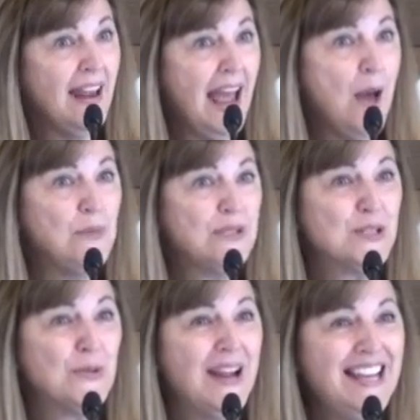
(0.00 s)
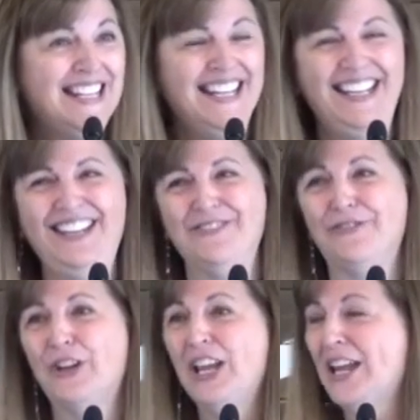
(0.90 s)
That happens, right? You
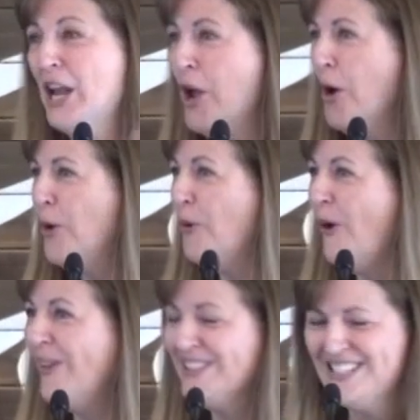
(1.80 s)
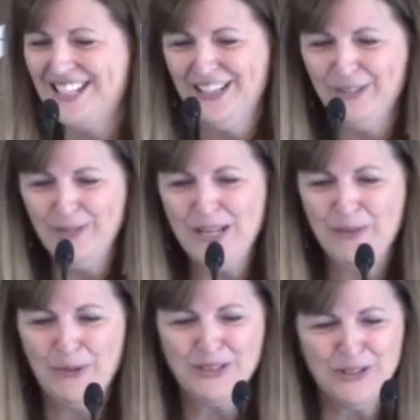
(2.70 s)
forget who all is going to
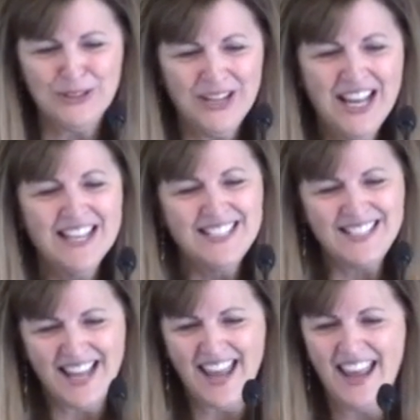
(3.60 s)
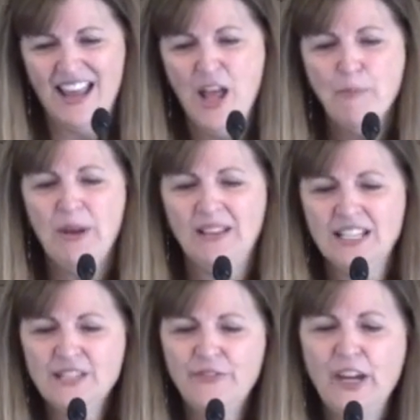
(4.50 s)
read what you're saying. But
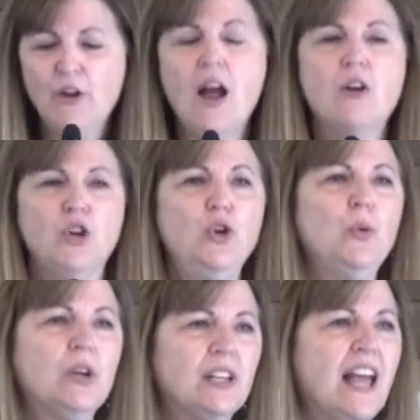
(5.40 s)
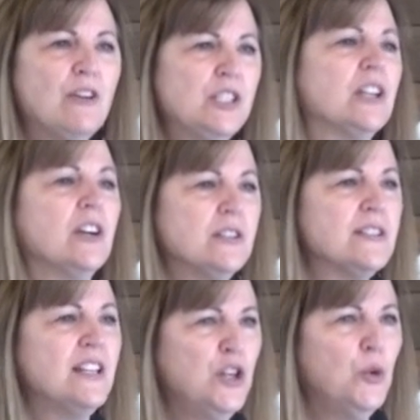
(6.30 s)
let's figure out who we're allowed to
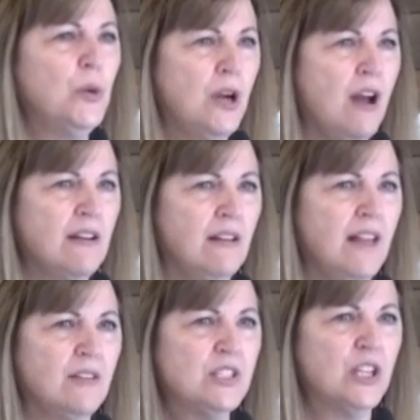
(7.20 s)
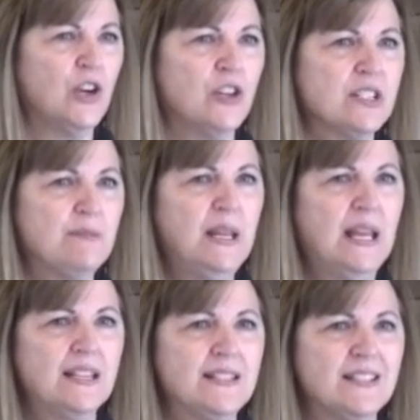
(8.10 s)
curse and who we're not allowed to curse,
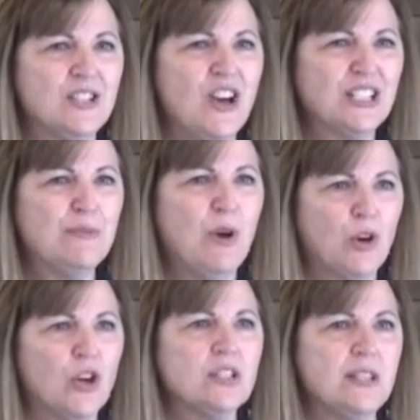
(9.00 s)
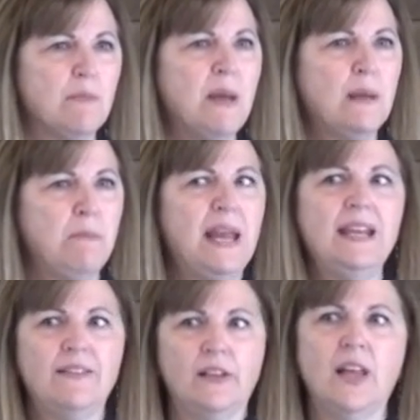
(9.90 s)
because this talked about cursing men
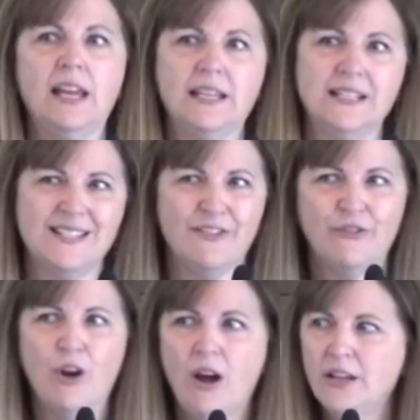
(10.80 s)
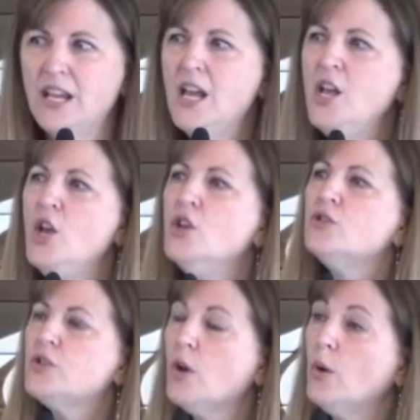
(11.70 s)
made in the likeness of God.
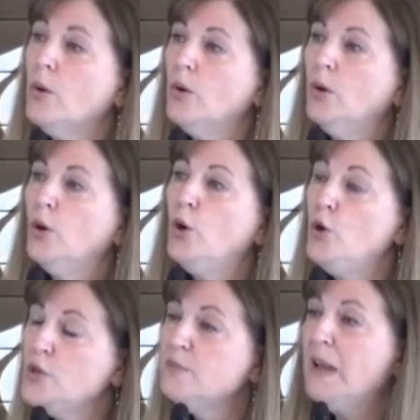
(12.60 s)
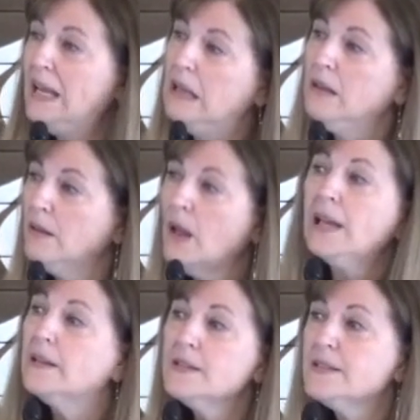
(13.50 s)
So who's made in the
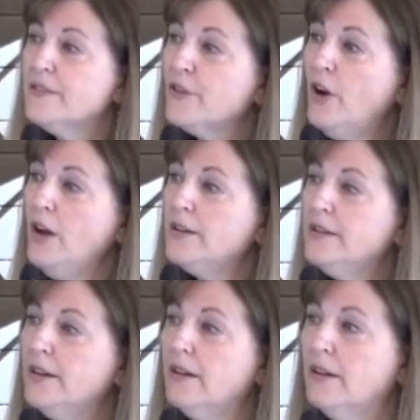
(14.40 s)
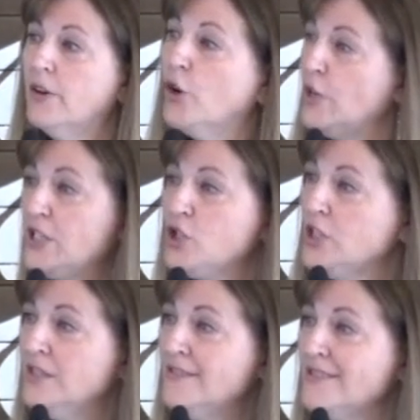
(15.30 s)
likeness of God? Are
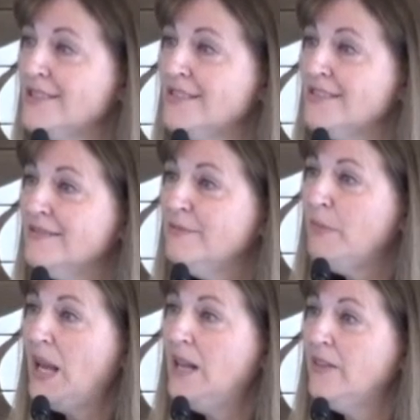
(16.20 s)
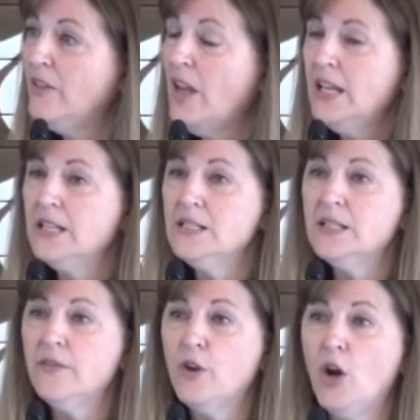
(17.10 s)
Christians made in the
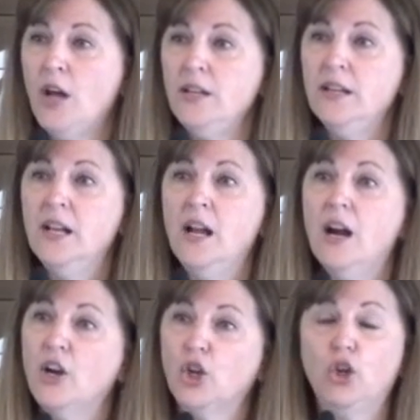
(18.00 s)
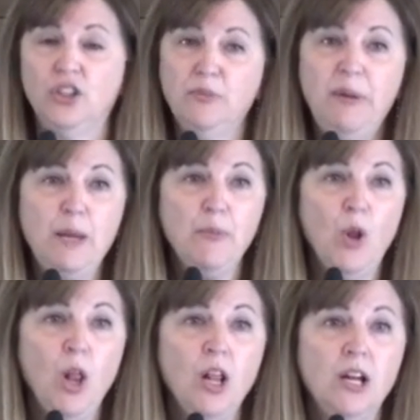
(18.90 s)
likeness of God? Are good
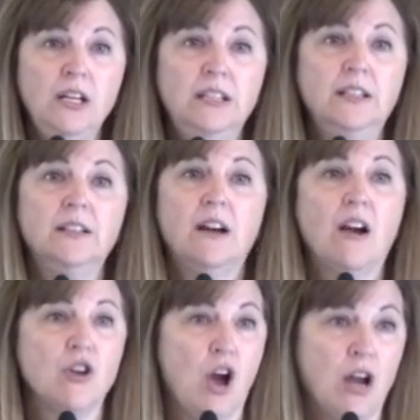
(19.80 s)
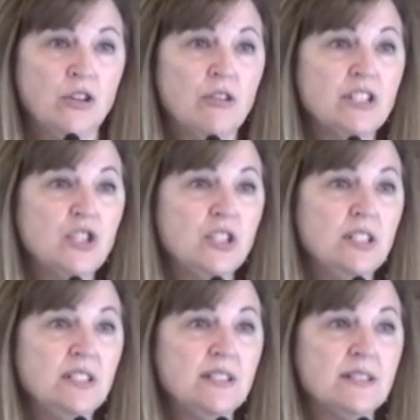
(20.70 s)
people? Are
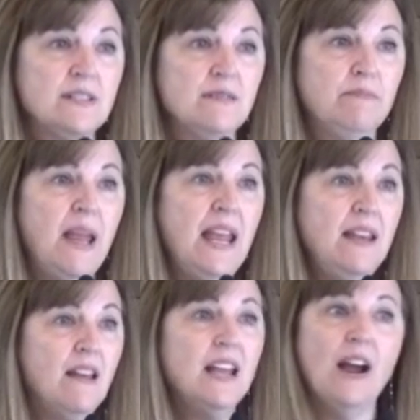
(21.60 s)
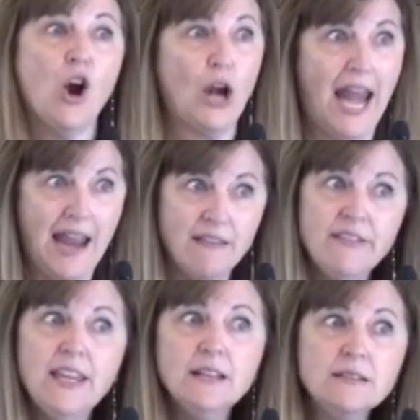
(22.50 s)
non-Christians made? Are
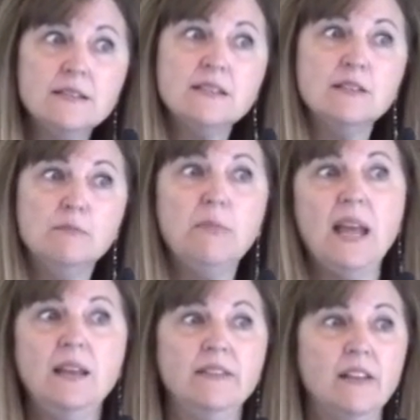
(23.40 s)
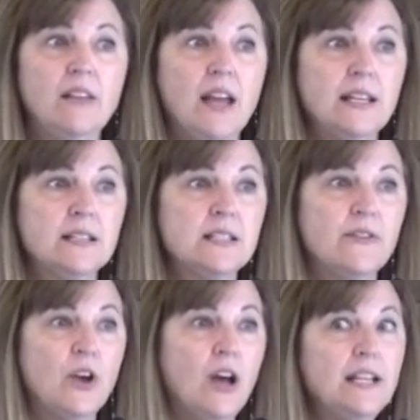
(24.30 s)
atheists made in the likeness
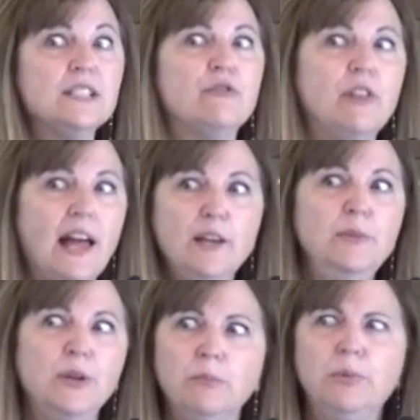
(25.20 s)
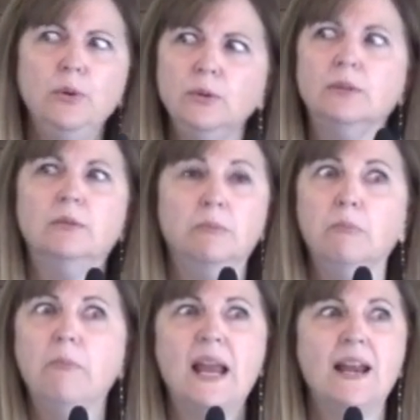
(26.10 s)
of God? Is Vladimir Putin
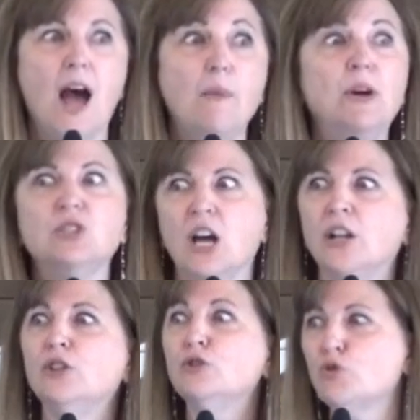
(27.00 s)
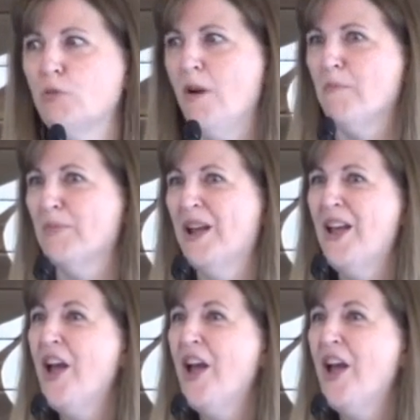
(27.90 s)
made? How about Donald Trump?